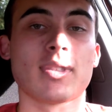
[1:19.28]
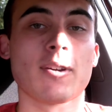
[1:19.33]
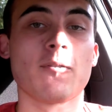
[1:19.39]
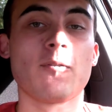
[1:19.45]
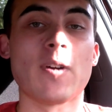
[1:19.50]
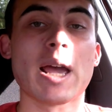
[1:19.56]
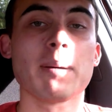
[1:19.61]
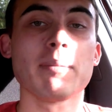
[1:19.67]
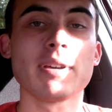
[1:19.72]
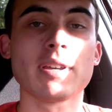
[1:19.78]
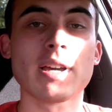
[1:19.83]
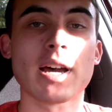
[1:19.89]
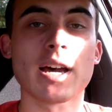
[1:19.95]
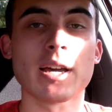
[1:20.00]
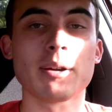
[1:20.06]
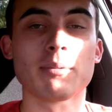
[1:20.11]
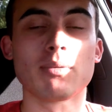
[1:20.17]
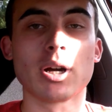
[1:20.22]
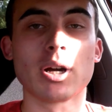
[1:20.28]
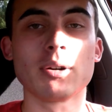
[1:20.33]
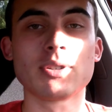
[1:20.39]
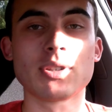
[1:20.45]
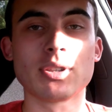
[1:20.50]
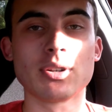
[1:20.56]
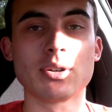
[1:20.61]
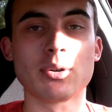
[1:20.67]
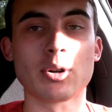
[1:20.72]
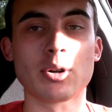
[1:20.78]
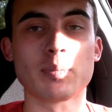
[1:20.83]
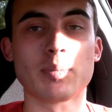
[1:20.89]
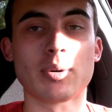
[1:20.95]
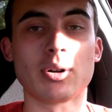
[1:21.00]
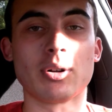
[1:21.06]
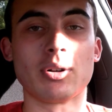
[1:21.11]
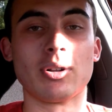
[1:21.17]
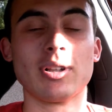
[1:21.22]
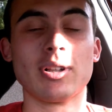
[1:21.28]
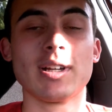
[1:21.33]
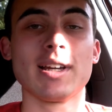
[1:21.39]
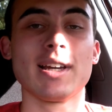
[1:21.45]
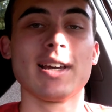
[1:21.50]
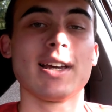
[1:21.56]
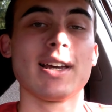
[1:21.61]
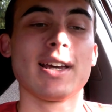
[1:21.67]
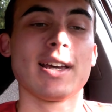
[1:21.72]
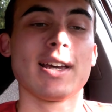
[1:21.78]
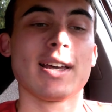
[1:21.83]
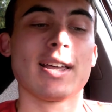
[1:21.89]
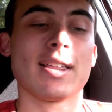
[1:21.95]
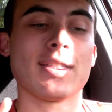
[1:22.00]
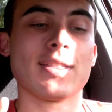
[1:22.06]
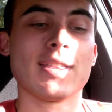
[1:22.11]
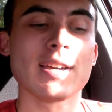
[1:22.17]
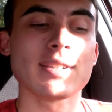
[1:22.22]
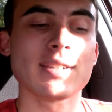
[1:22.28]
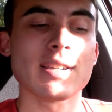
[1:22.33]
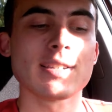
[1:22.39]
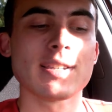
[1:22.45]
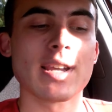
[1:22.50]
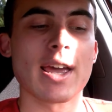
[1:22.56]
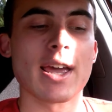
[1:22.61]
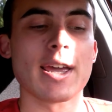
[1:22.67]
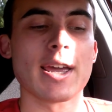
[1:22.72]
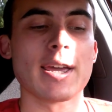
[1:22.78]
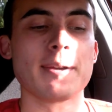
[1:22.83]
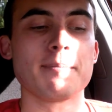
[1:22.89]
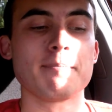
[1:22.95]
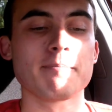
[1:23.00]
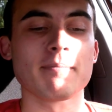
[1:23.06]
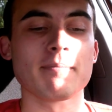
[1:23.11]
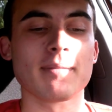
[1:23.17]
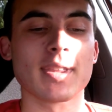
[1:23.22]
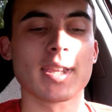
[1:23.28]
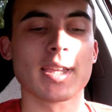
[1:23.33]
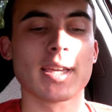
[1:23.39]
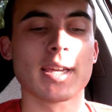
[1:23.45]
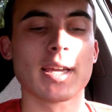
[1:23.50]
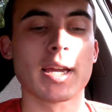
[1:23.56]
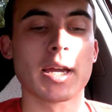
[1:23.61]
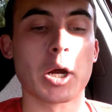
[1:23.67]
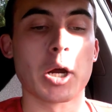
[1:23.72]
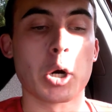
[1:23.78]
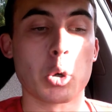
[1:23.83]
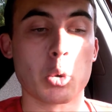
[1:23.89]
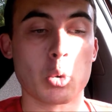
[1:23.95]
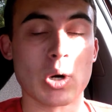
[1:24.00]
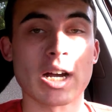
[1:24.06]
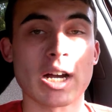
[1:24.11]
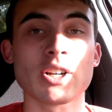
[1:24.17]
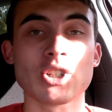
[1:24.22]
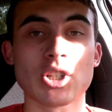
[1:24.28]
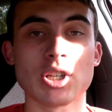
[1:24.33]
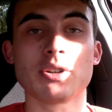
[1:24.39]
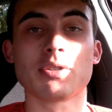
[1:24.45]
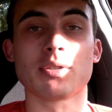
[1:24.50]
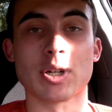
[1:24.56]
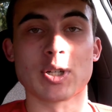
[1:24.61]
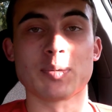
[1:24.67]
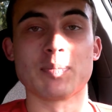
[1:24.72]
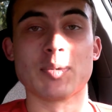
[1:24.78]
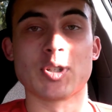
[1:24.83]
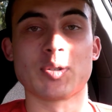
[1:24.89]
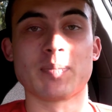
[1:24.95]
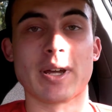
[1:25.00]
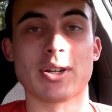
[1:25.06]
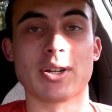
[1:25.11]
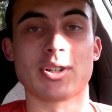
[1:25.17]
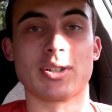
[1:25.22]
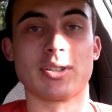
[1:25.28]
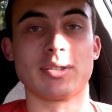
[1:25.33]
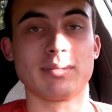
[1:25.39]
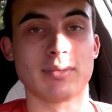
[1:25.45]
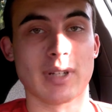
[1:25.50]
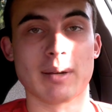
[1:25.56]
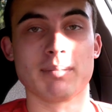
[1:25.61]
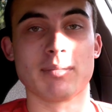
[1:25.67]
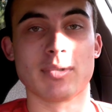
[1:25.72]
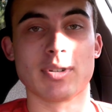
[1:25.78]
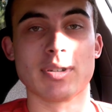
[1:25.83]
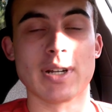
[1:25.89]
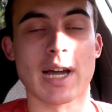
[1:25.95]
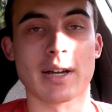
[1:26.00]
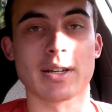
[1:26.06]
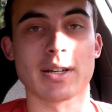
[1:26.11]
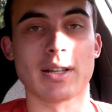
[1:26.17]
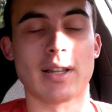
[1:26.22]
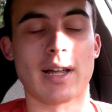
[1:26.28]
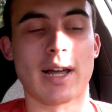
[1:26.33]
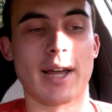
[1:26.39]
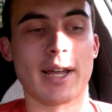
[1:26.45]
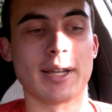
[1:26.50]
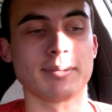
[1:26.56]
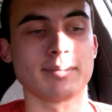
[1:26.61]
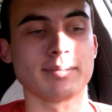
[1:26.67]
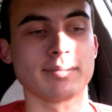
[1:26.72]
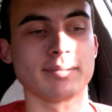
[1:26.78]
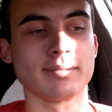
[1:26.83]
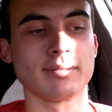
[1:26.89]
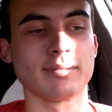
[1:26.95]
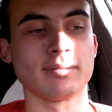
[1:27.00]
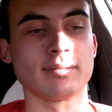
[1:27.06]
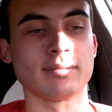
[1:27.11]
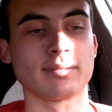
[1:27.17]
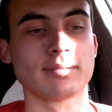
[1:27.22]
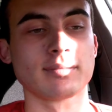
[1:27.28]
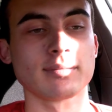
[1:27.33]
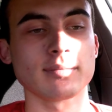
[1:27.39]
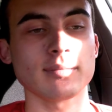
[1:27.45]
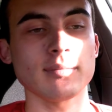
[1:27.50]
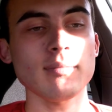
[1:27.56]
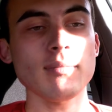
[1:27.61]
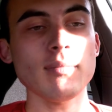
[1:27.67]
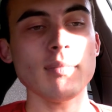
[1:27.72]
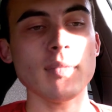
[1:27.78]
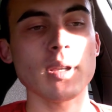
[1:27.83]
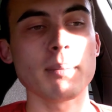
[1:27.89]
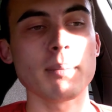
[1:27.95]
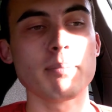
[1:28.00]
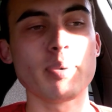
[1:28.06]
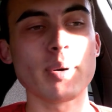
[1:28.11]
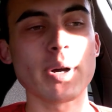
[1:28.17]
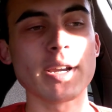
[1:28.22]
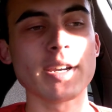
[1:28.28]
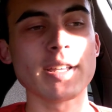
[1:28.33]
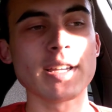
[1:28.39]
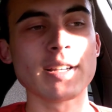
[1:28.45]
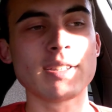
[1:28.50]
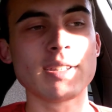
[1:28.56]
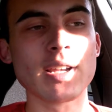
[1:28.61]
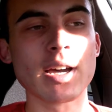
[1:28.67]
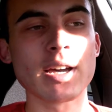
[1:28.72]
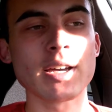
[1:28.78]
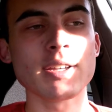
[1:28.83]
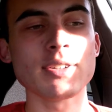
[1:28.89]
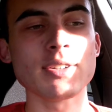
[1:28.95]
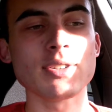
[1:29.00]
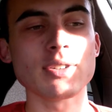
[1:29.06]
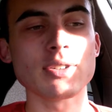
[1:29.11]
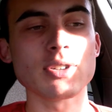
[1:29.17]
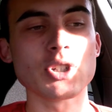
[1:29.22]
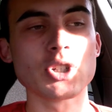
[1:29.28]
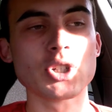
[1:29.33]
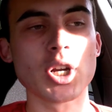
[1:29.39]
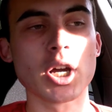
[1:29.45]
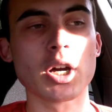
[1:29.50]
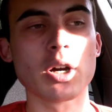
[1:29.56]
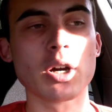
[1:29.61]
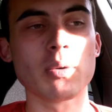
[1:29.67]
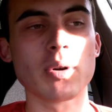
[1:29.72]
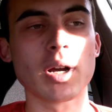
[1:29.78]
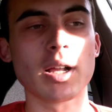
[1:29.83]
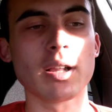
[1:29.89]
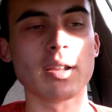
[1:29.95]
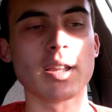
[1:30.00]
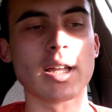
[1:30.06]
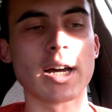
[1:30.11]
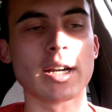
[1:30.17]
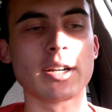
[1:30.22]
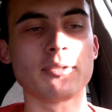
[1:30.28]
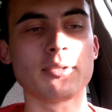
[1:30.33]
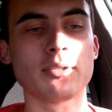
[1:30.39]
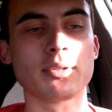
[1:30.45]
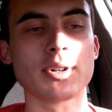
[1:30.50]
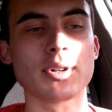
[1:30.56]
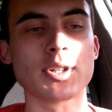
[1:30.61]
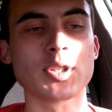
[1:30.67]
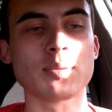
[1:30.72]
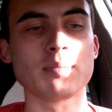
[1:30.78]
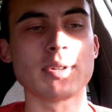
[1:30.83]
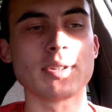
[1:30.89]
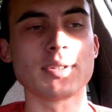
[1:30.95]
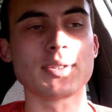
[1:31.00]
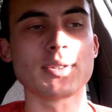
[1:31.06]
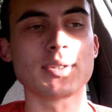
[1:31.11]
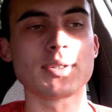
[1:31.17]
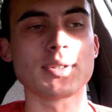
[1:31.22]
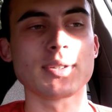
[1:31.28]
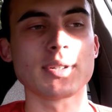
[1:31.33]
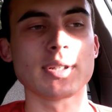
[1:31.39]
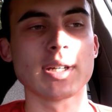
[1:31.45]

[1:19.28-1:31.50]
Family Guy, Road to the North Pole. This is a raunchy Christmas special, I'm not gonna lie. But it does show a lot of Christmas